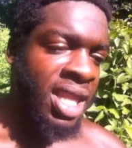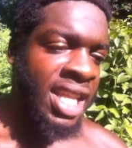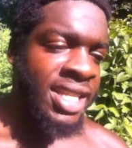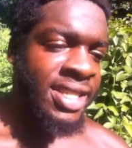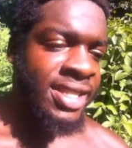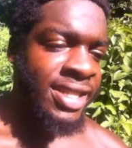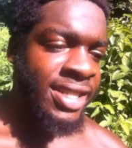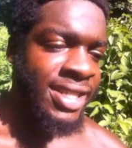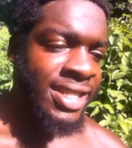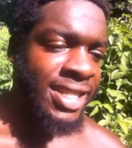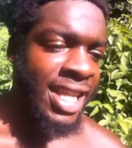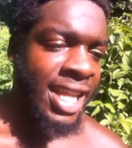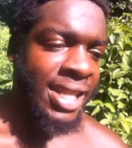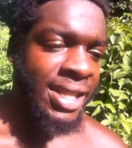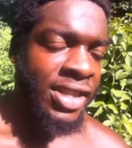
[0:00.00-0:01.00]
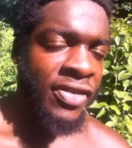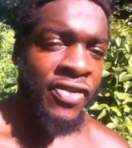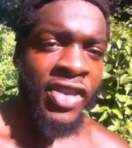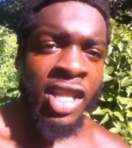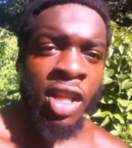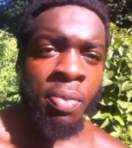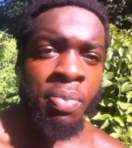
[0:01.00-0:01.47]
places that
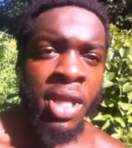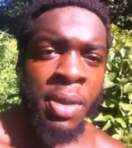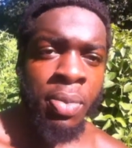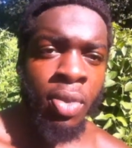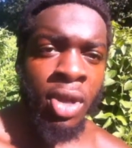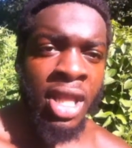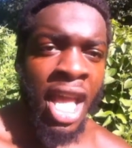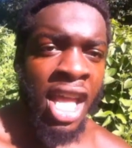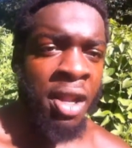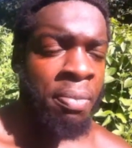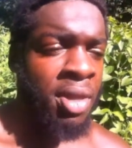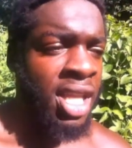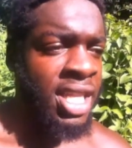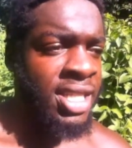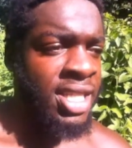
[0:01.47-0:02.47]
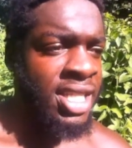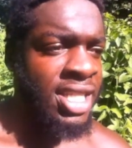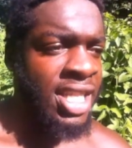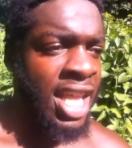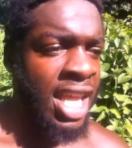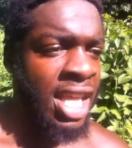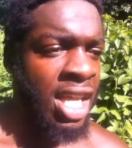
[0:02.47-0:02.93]
develop people, a lot of
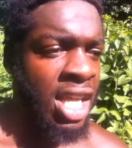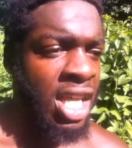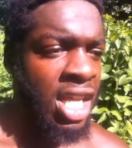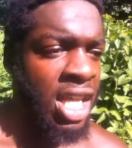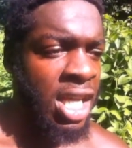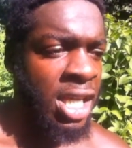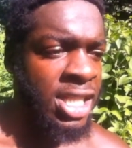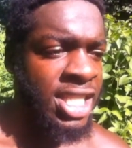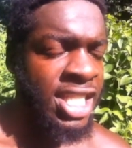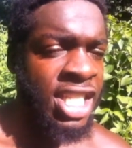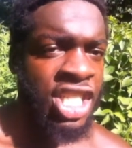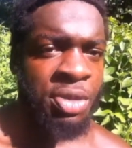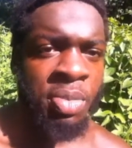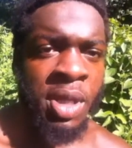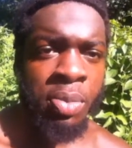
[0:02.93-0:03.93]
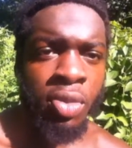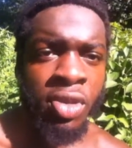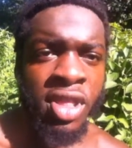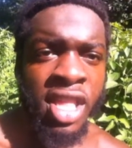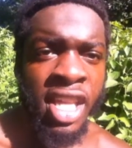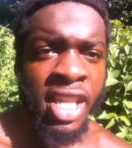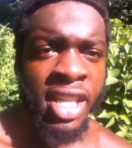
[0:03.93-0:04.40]
places that teach
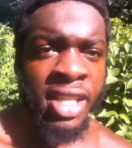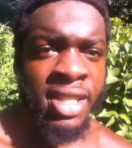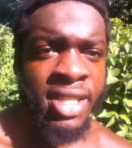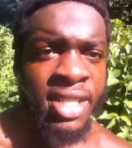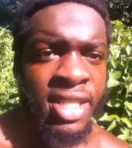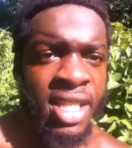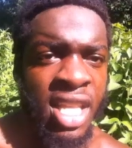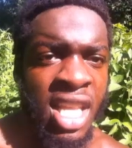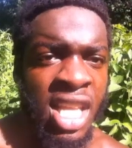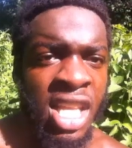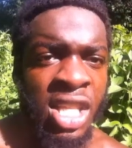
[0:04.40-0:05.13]
people things,